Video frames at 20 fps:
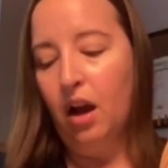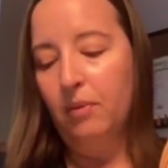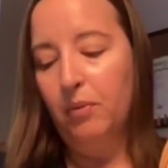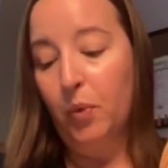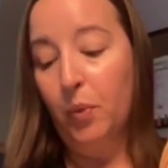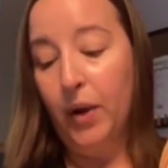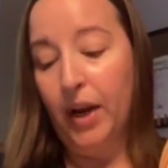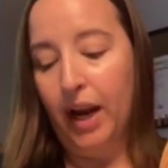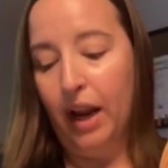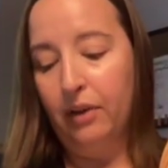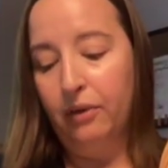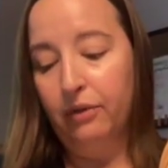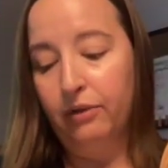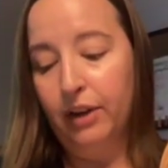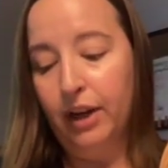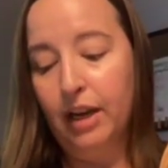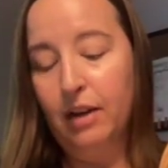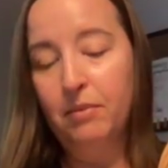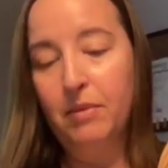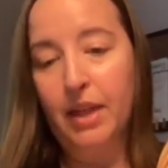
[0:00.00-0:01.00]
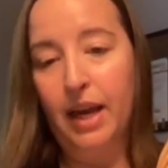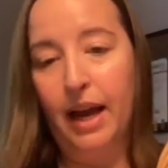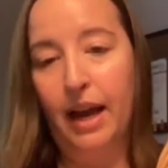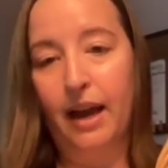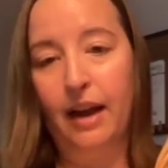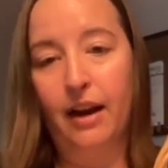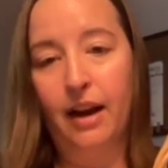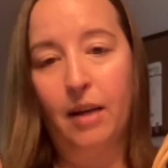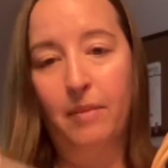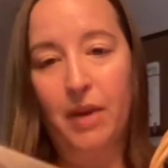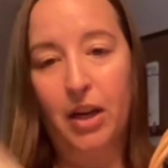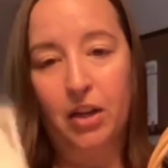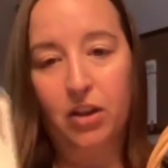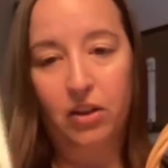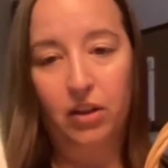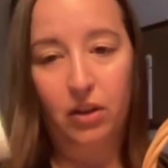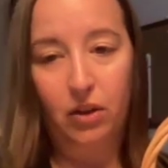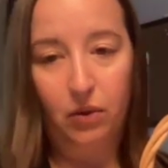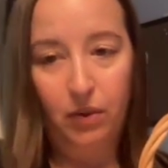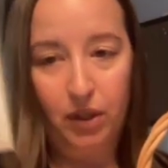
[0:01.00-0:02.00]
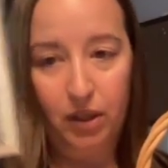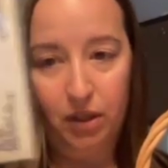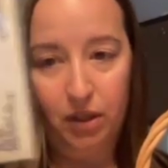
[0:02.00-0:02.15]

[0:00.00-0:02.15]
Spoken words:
when I frame that, I'm actually going